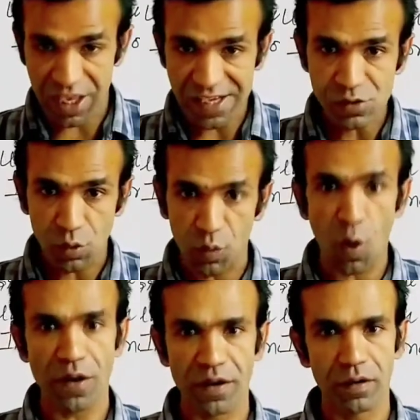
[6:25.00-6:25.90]
has
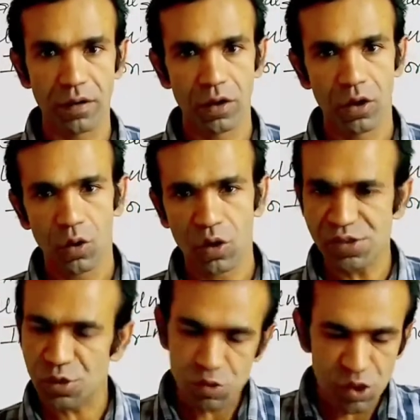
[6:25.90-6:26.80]
worn. Okay,
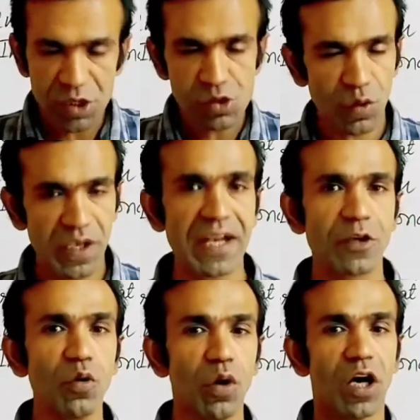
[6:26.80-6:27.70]
so he
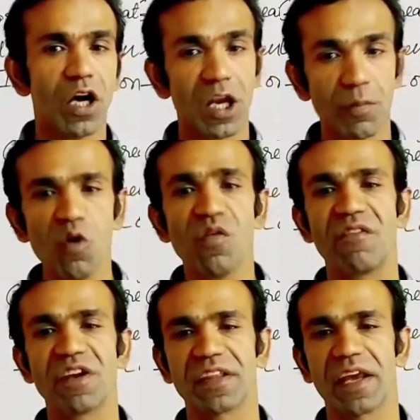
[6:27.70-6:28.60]
had to remove
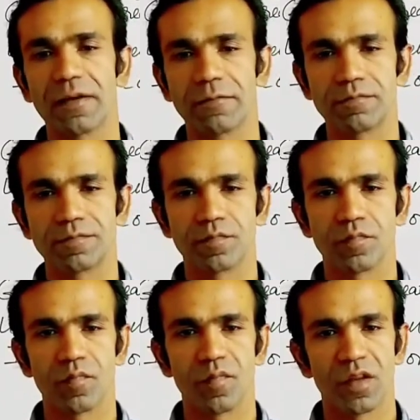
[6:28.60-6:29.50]
everything.
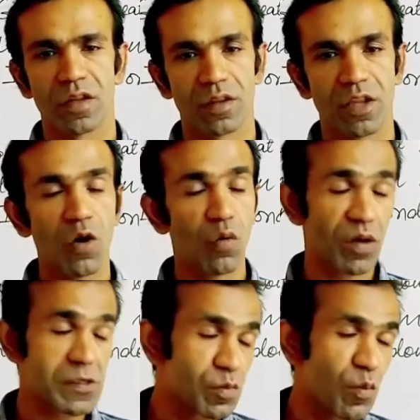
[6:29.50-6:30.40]
Now
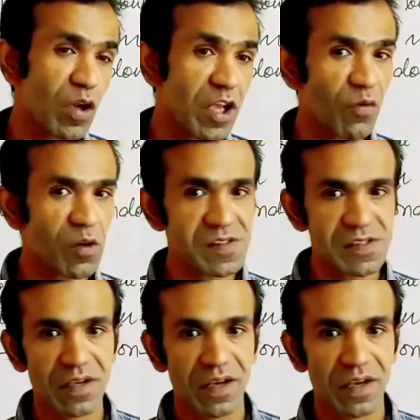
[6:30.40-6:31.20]
once more he was